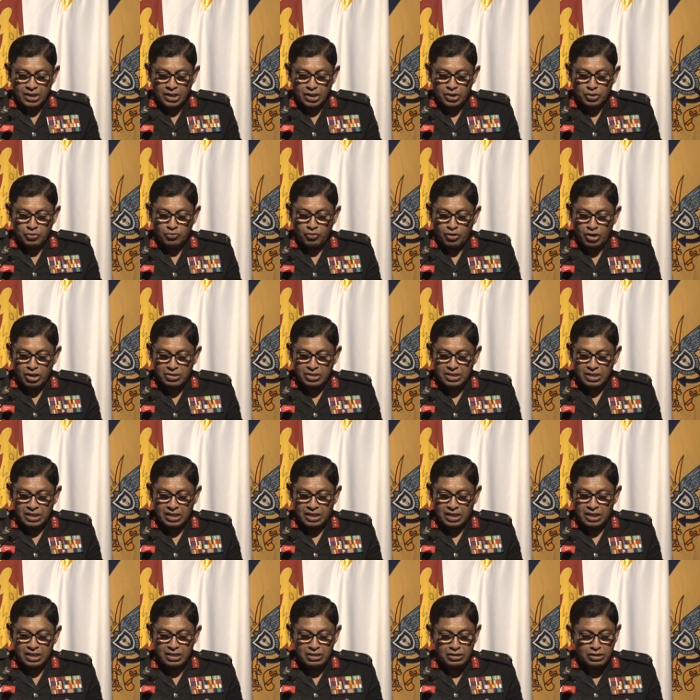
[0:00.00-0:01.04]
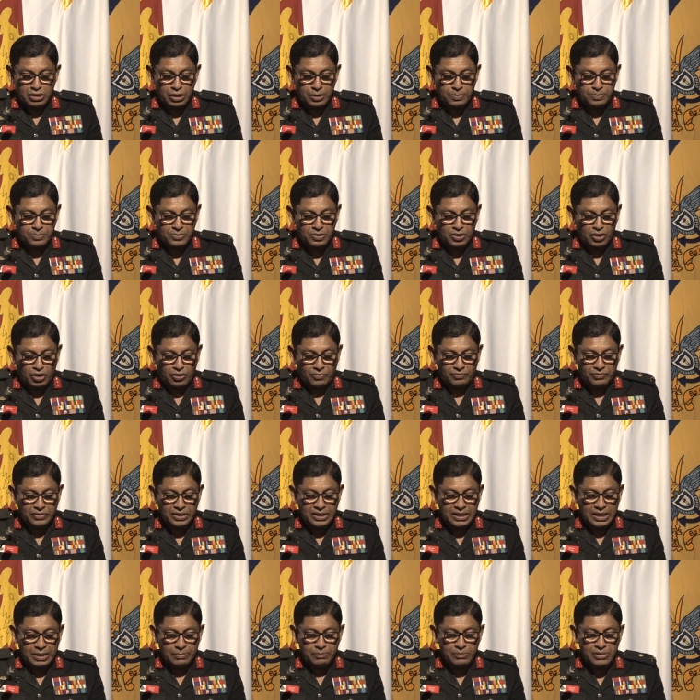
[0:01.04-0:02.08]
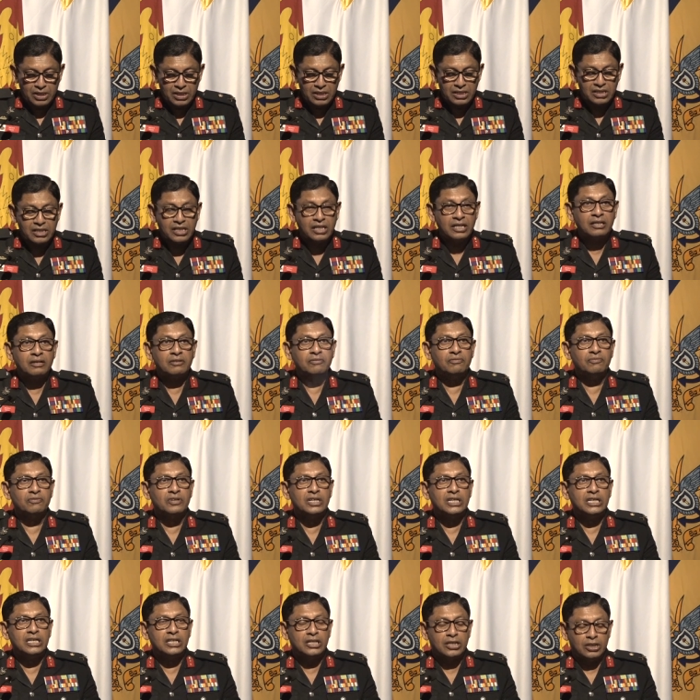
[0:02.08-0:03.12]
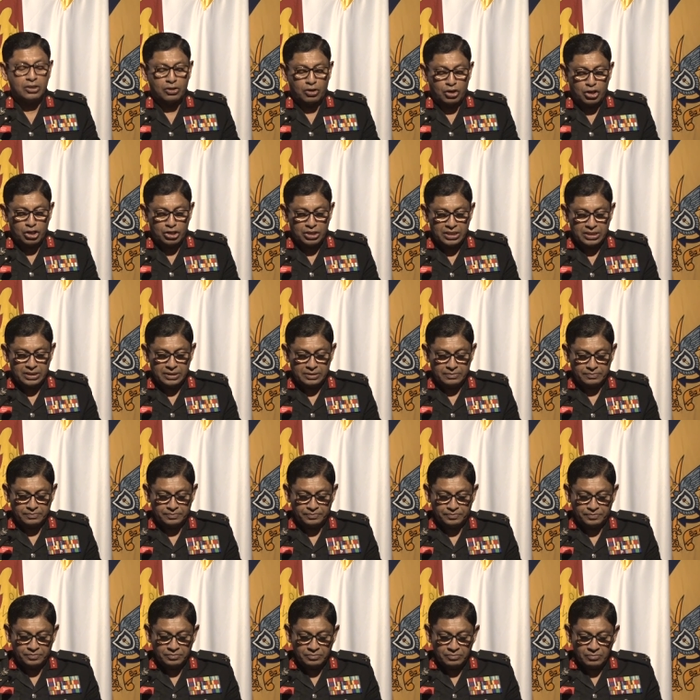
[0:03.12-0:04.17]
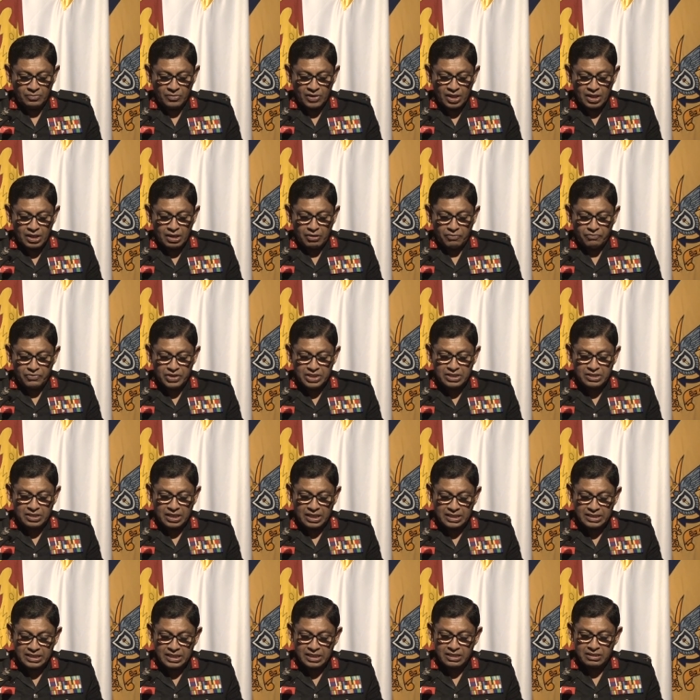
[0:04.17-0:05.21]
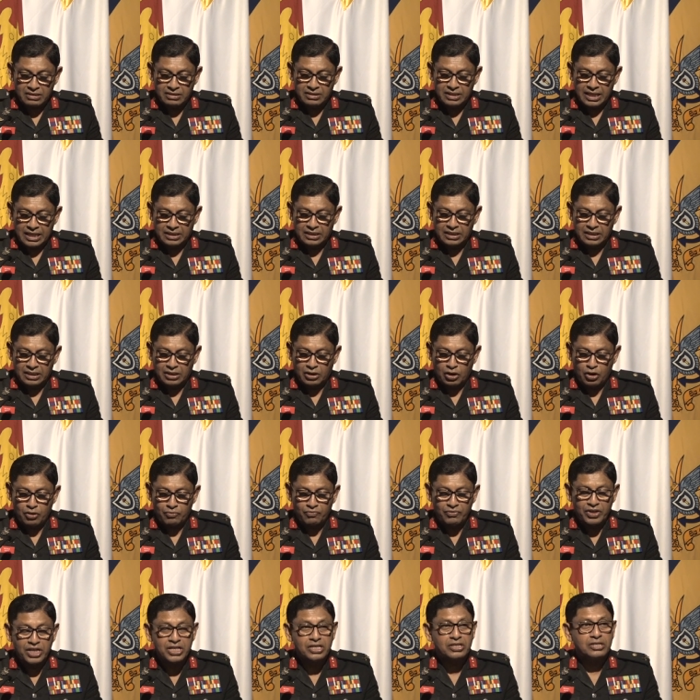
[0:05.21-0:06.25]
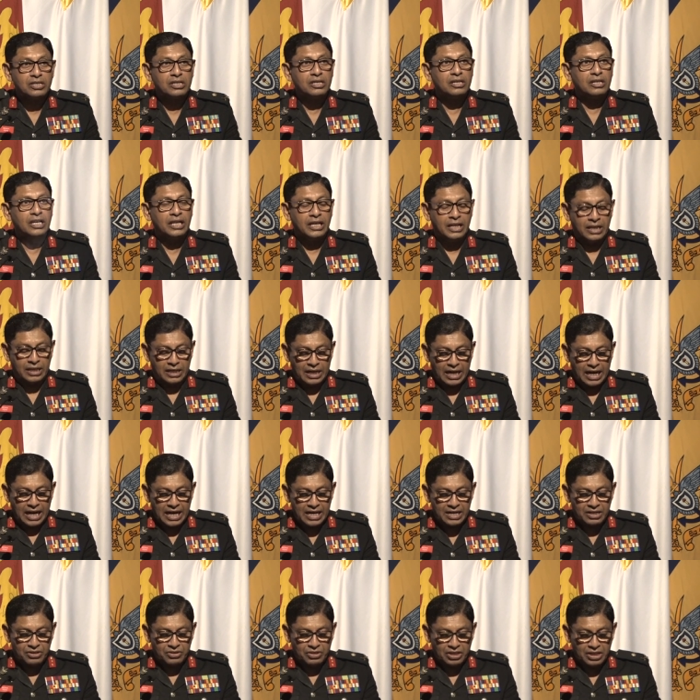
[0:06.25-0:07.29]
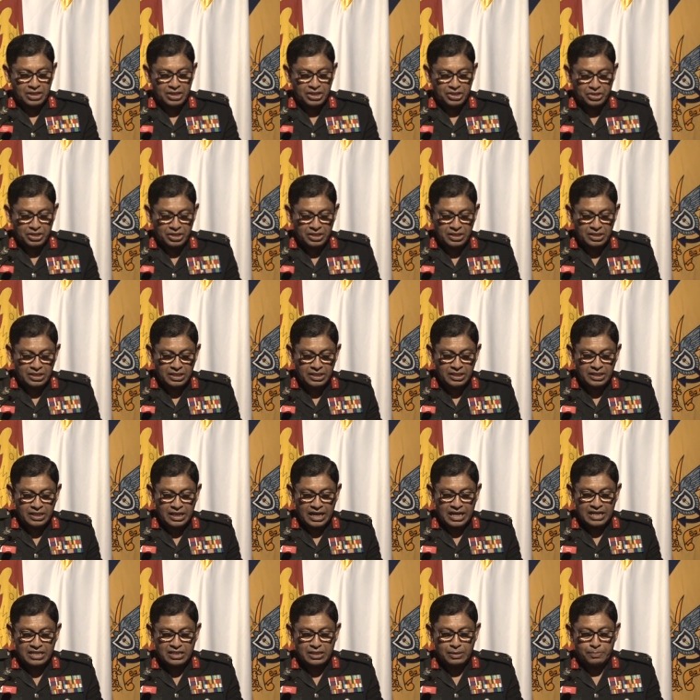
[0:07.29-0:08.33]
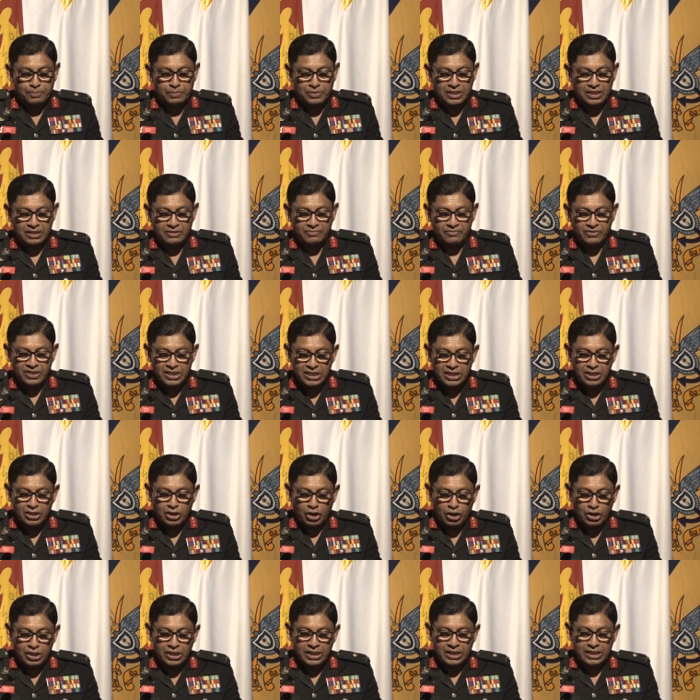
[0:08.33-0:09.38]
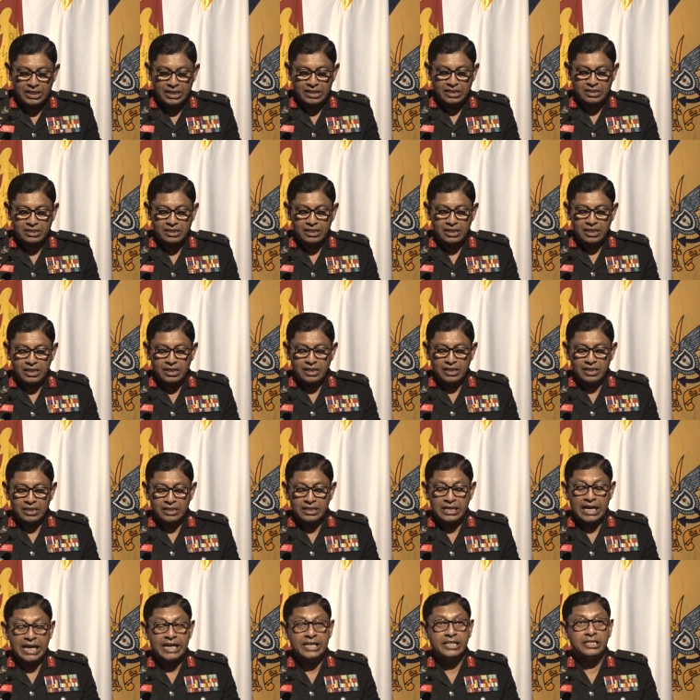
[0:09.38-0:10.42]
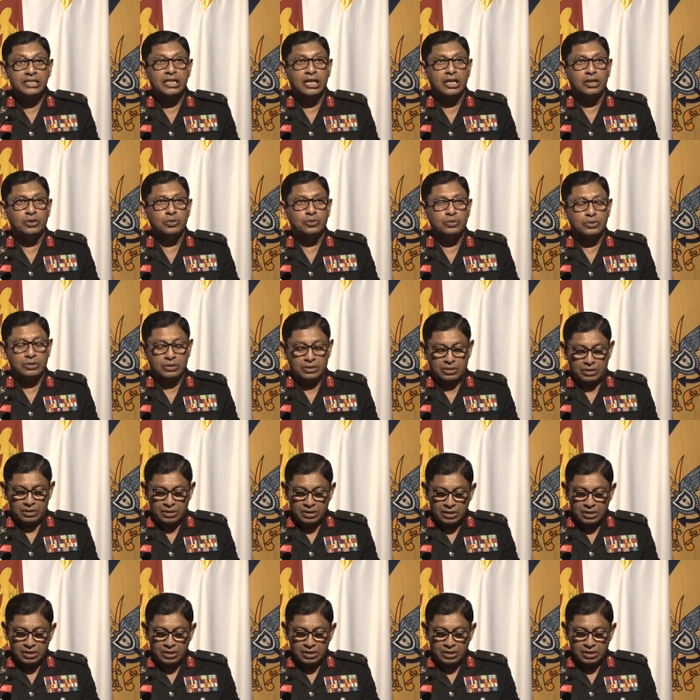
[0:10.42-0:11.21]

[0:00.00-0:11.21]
towards the concept of the emerging world order, which suggests that the conventionally and traditionally accepted world order is dying down